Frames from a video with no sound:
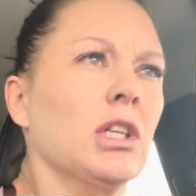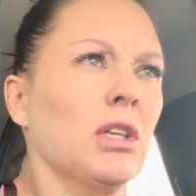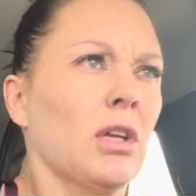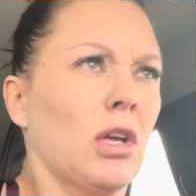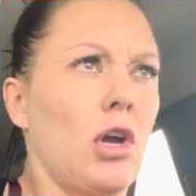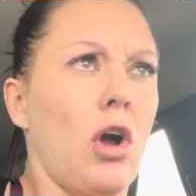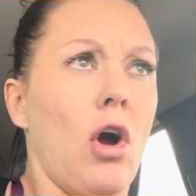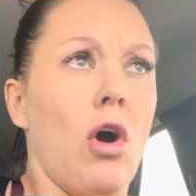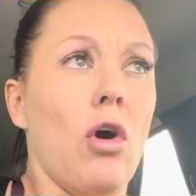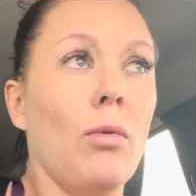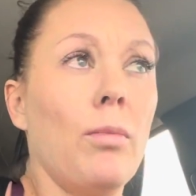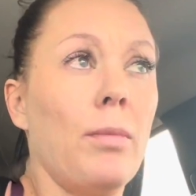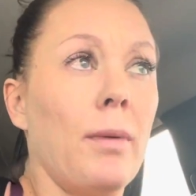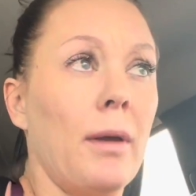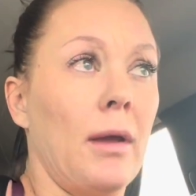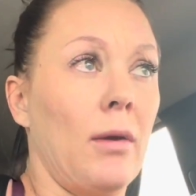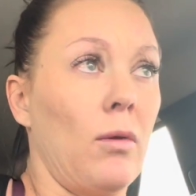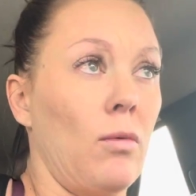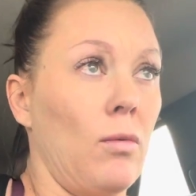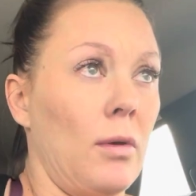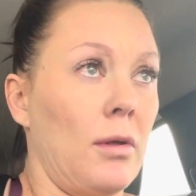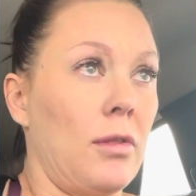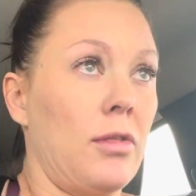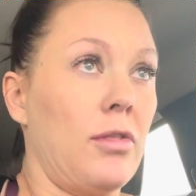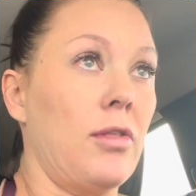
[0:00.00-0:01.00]
coping
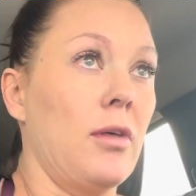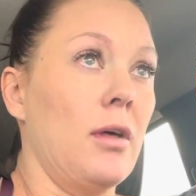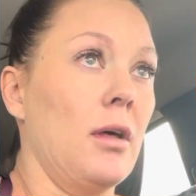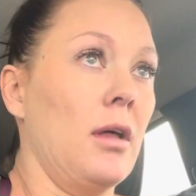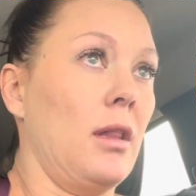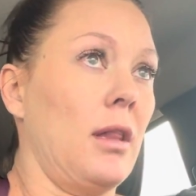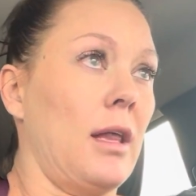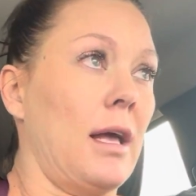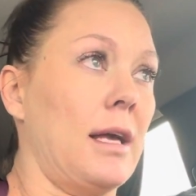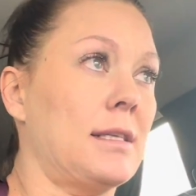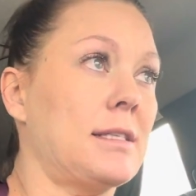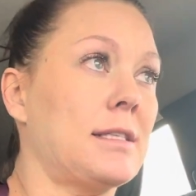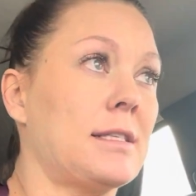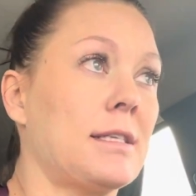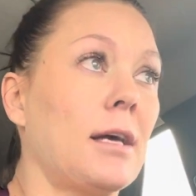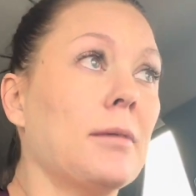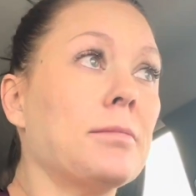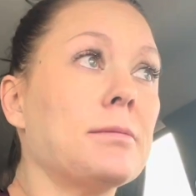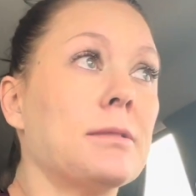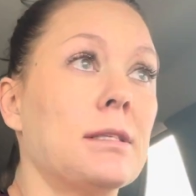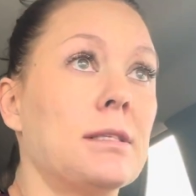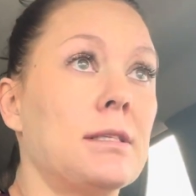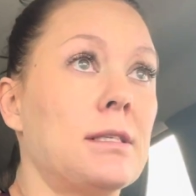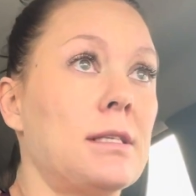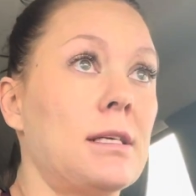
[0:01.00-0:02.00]
with, like,
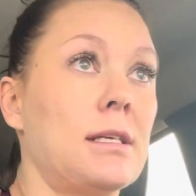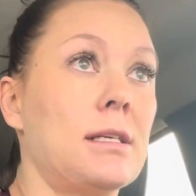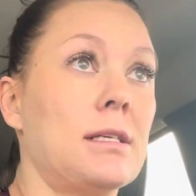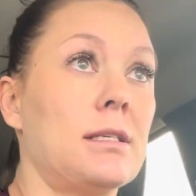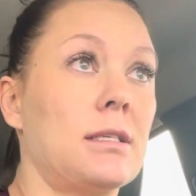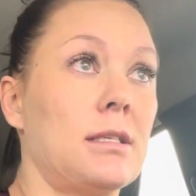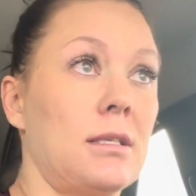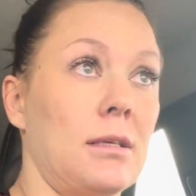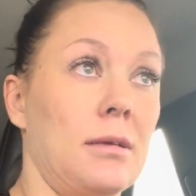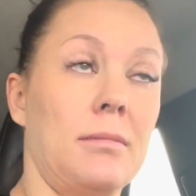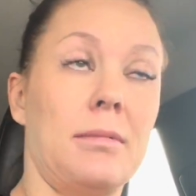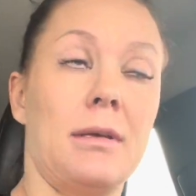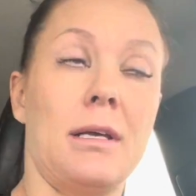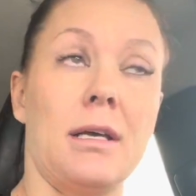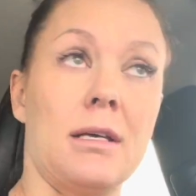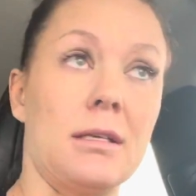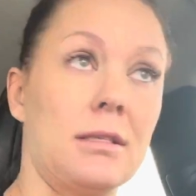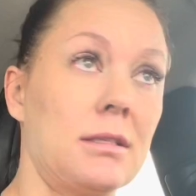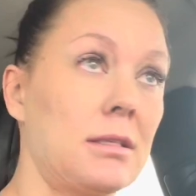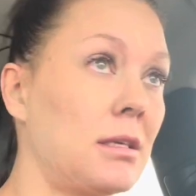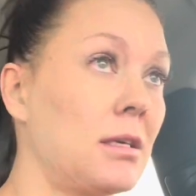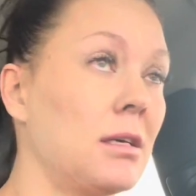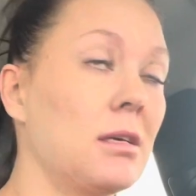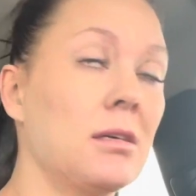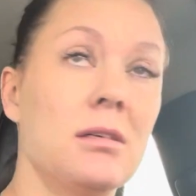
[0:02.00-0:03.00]
substances,
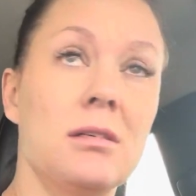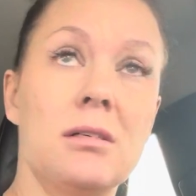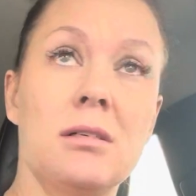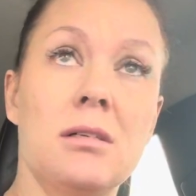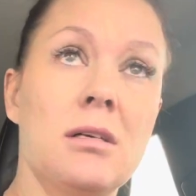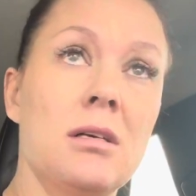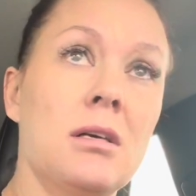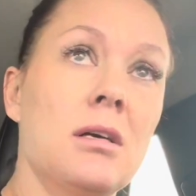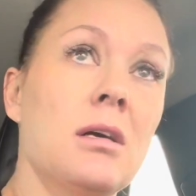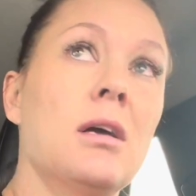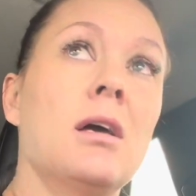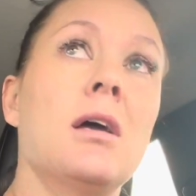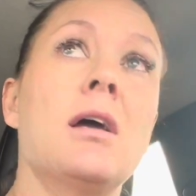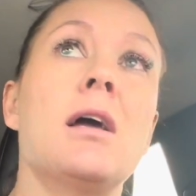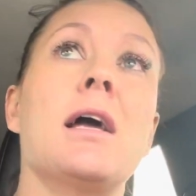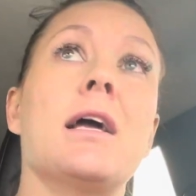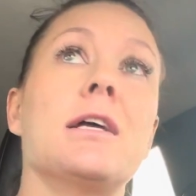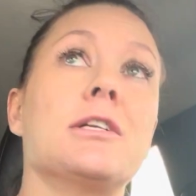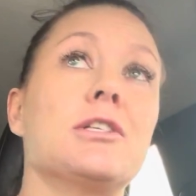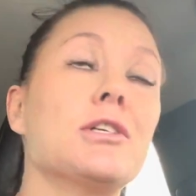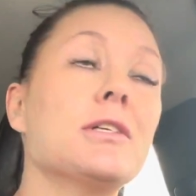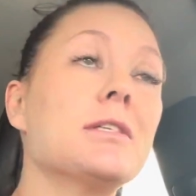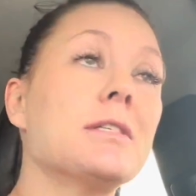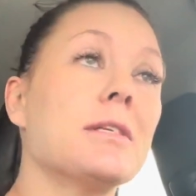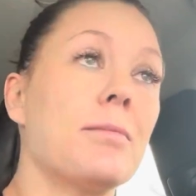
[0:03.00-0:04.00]
because
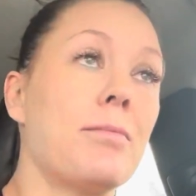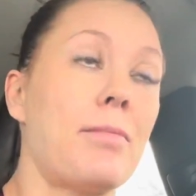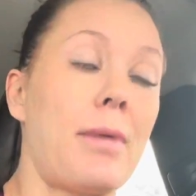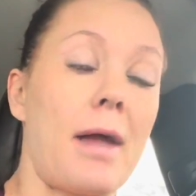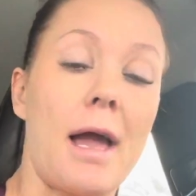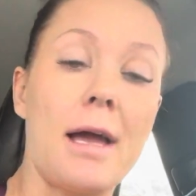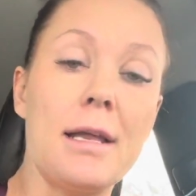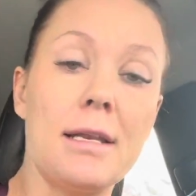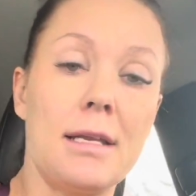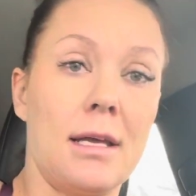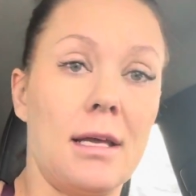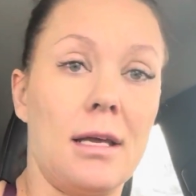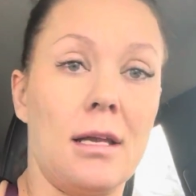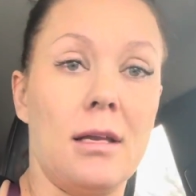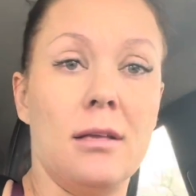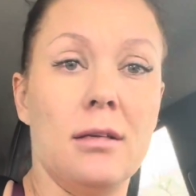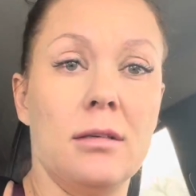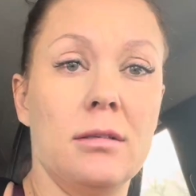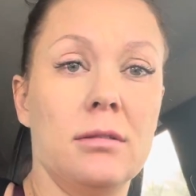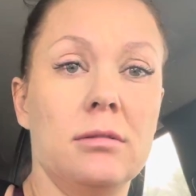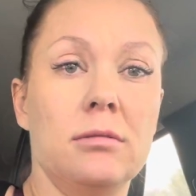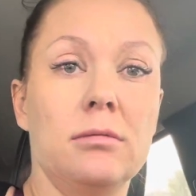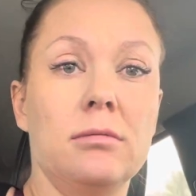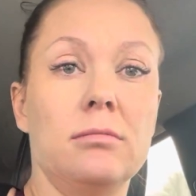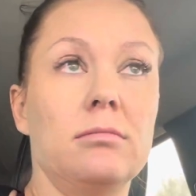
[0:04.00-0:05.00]
it's just a band-aid.
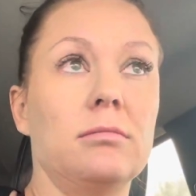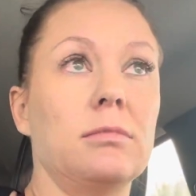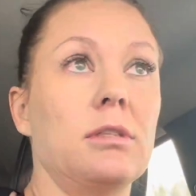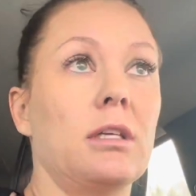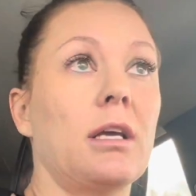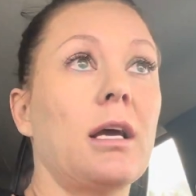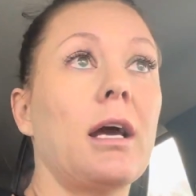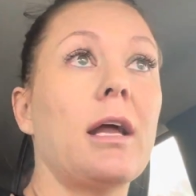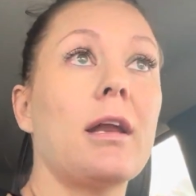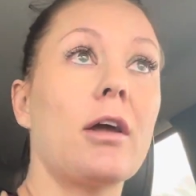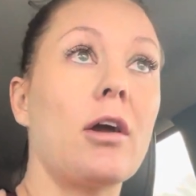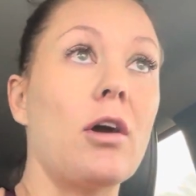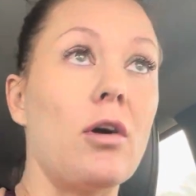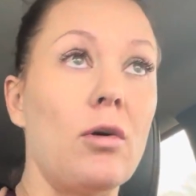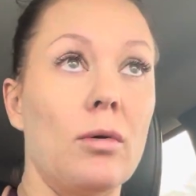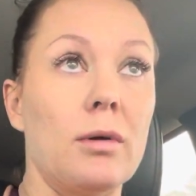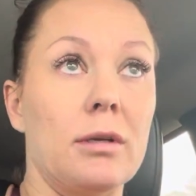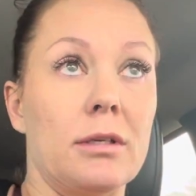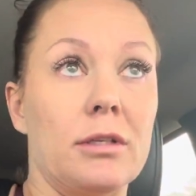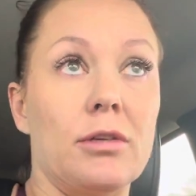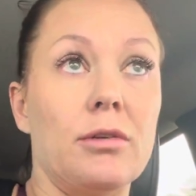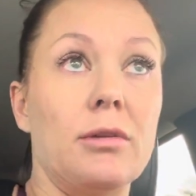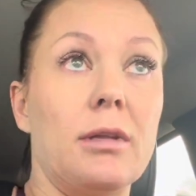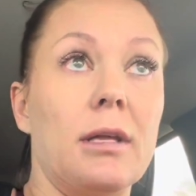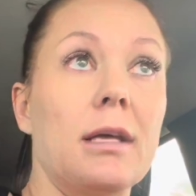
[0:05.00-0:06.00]
You gotta go
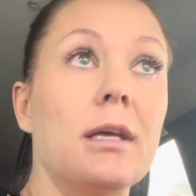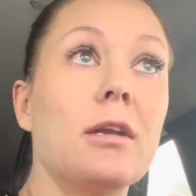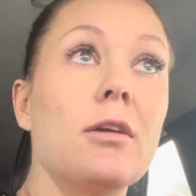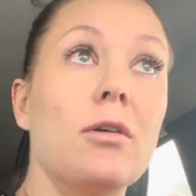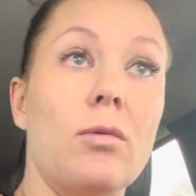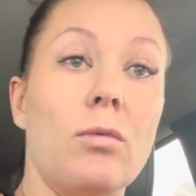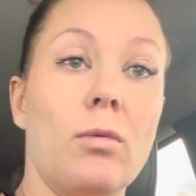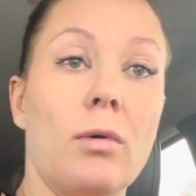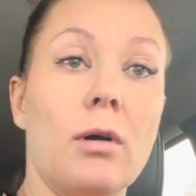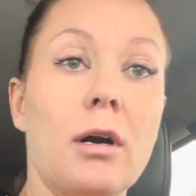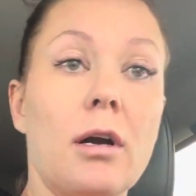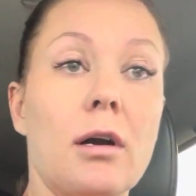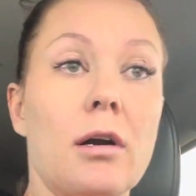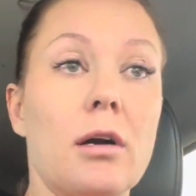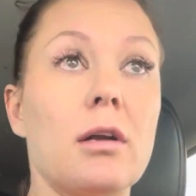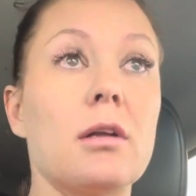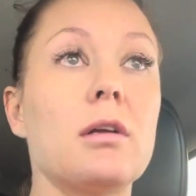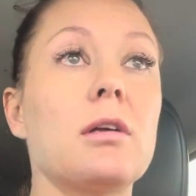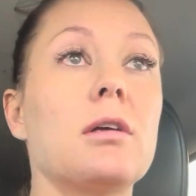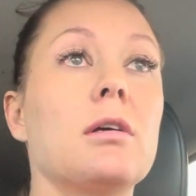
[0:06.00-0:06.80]
and do the inner work.